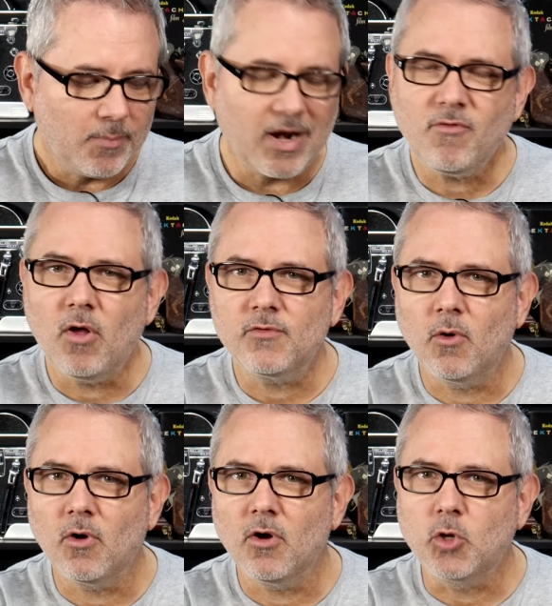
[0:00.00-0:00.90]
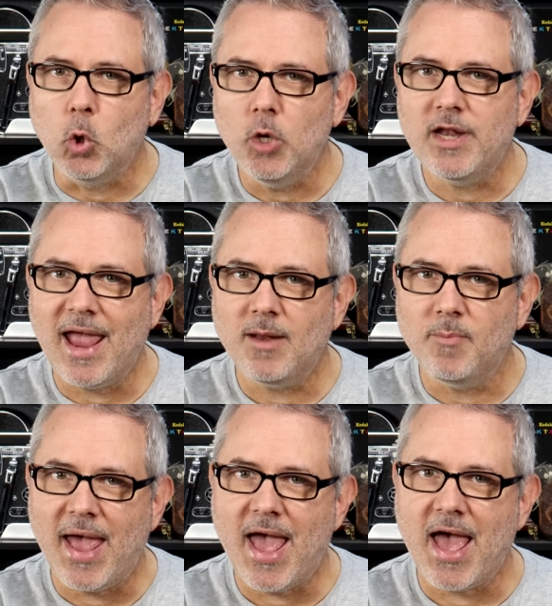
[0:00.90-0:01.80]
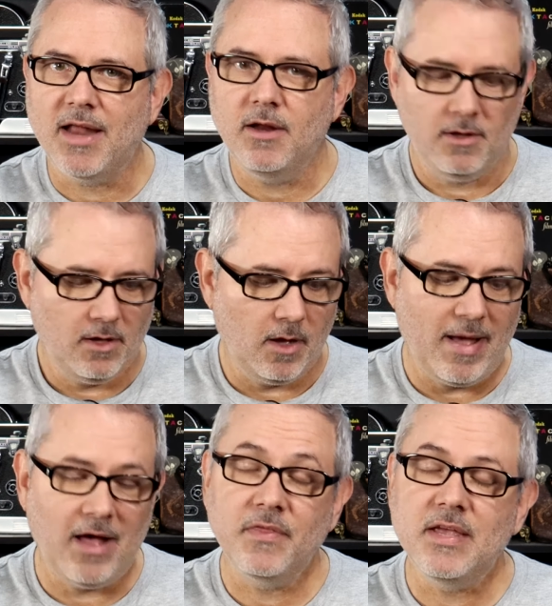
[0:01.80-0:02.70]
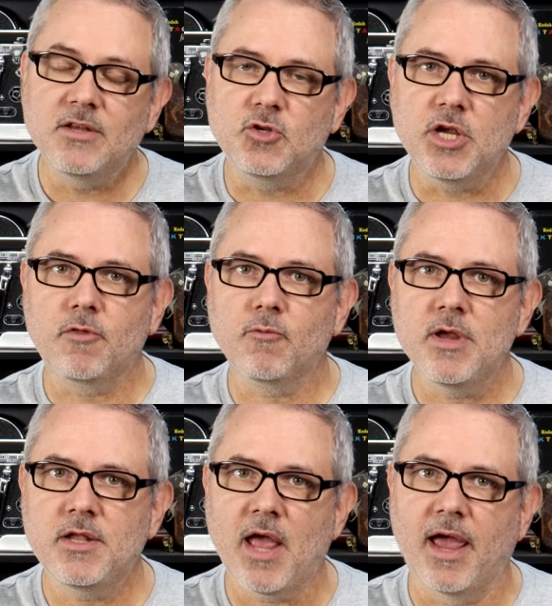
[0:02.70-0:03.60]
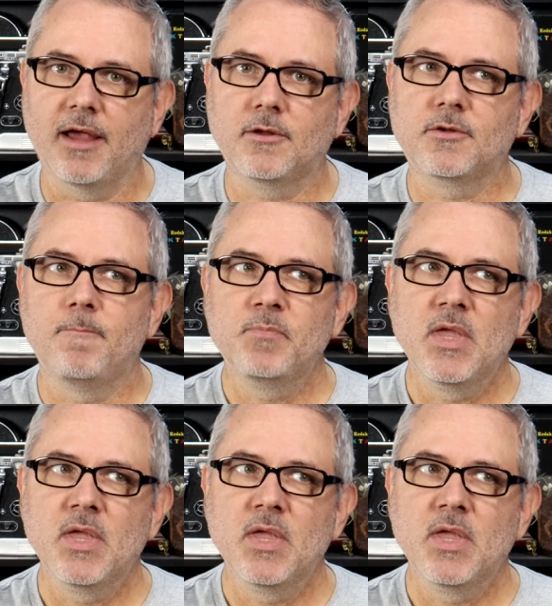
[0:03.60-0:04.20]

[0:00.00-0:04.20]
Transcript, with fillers: But I've also heard good and bad about these G3 tanks.